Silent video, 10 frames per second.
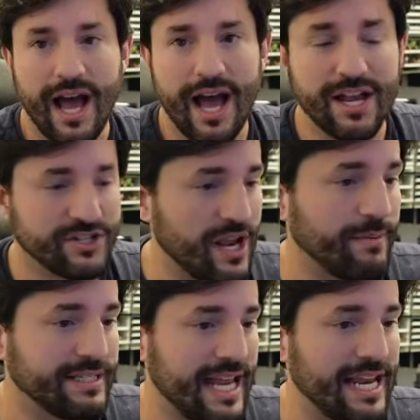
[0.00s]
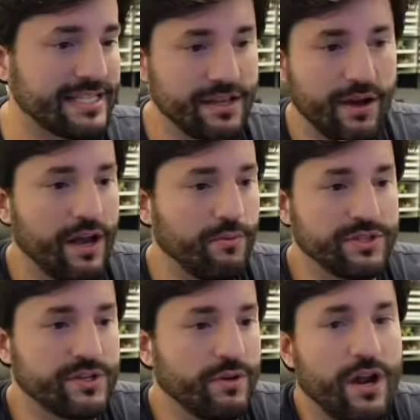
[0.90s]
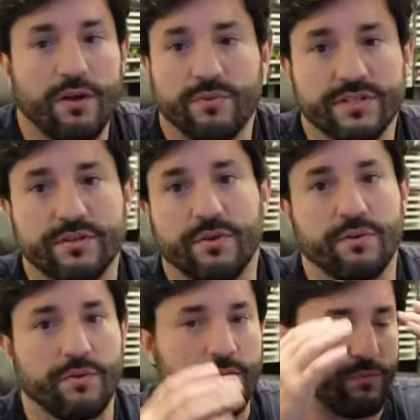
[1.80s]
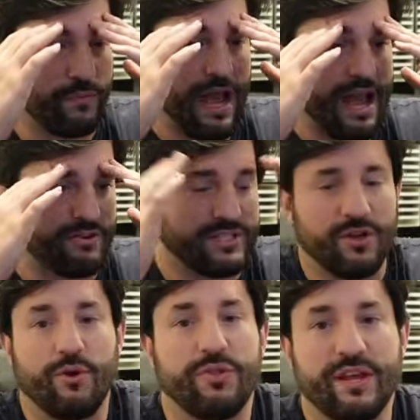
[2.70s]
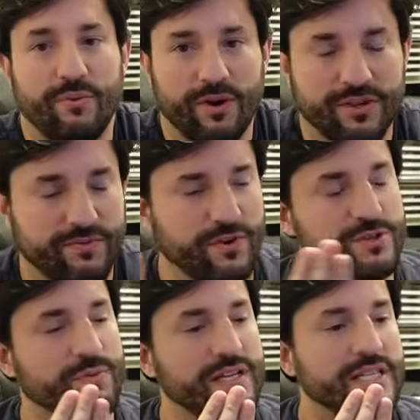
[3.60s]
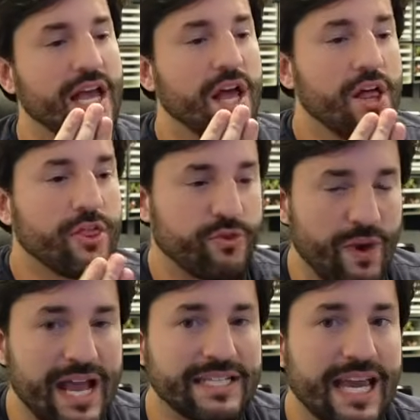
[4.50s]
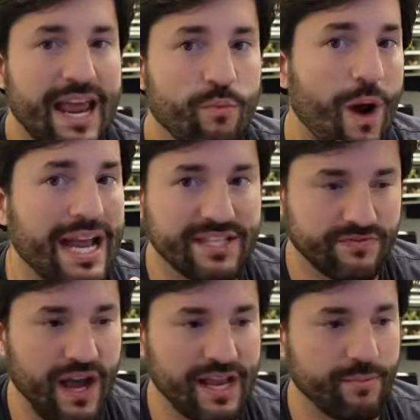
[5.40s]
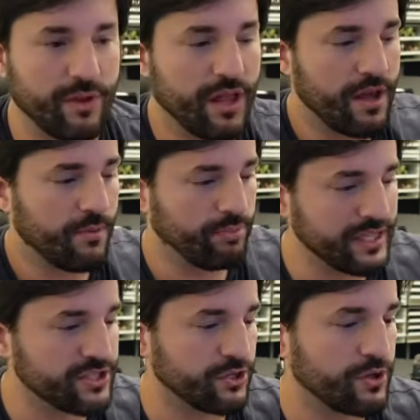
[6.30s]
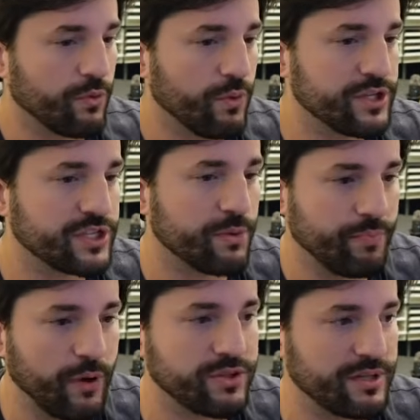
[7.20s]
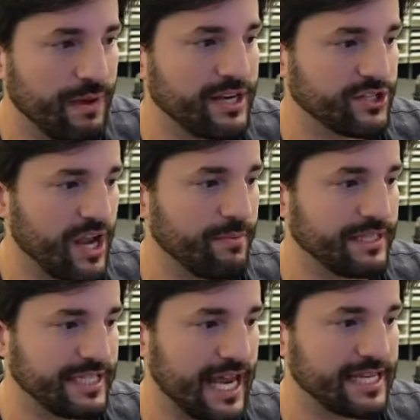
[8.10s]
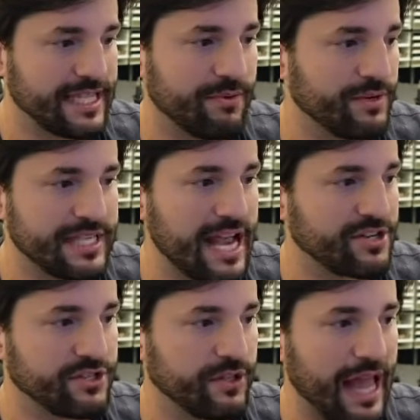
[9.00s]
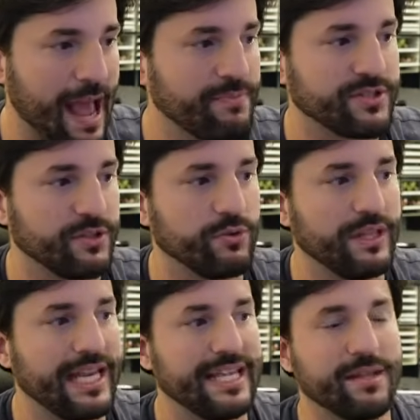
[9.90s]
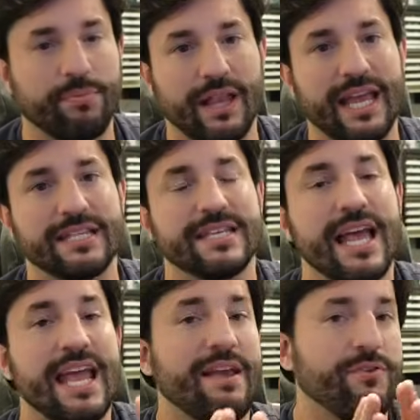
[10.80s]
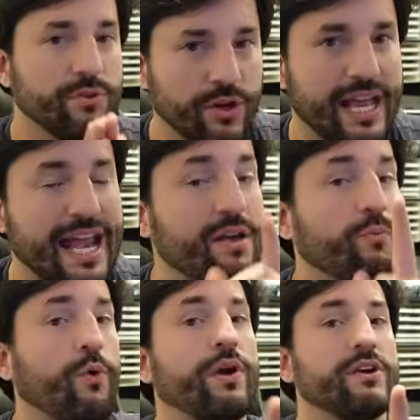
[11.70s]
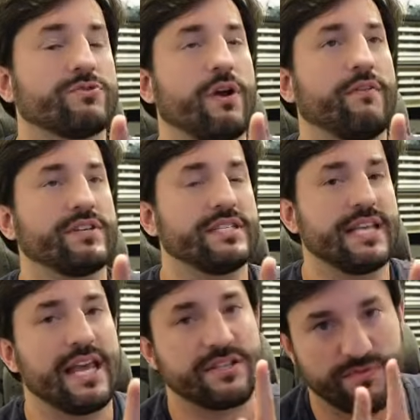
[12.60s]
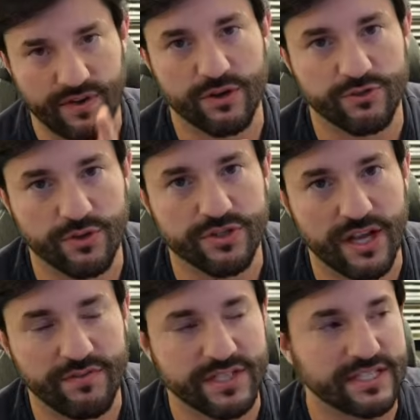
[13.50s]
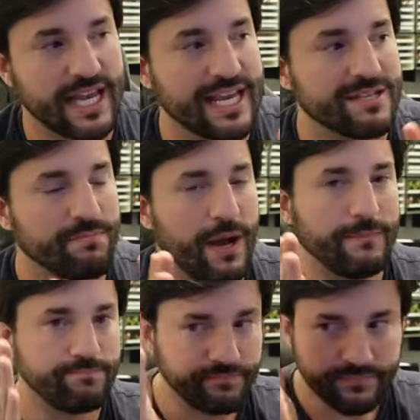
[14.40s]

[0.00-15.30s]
Shaman tanks, what's going on? How does the whole thing work in the first place? Threat and why it's viable. Blizzard was supposed to make Shaman tanks. It was actually absolutely in the plans. If you look at it, Warriors are obviously tanks, Feral Druids obviously tanks, but